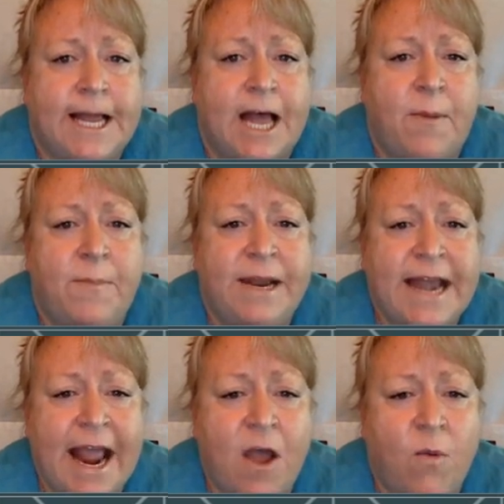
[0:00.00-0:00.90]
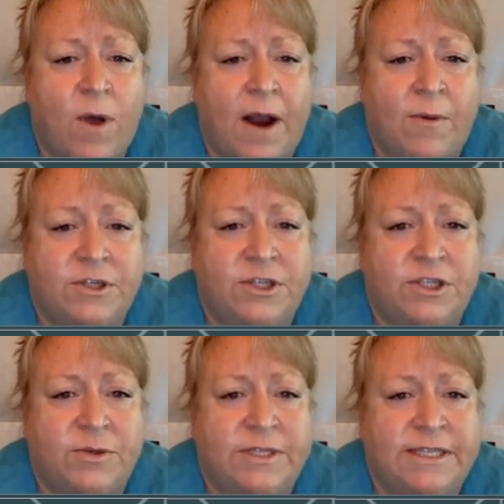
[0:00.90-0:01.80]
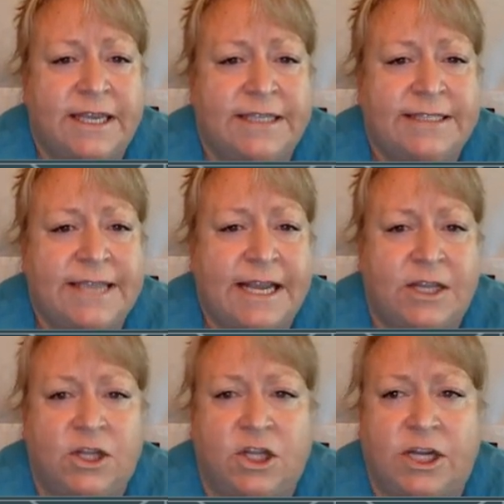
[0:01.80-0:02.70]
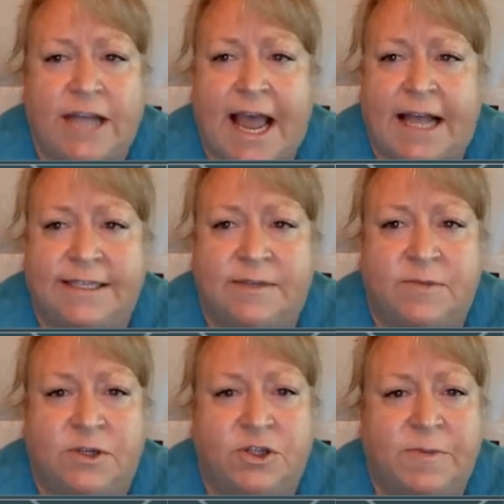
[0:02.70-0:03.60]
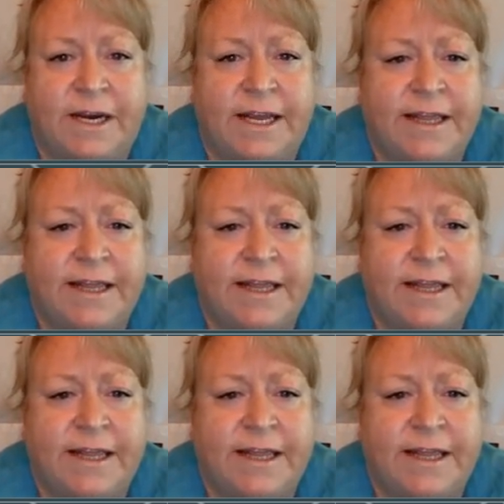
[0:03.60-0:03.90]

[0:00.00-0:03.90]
Um, but now what I want you to do is, is take a look at some social media.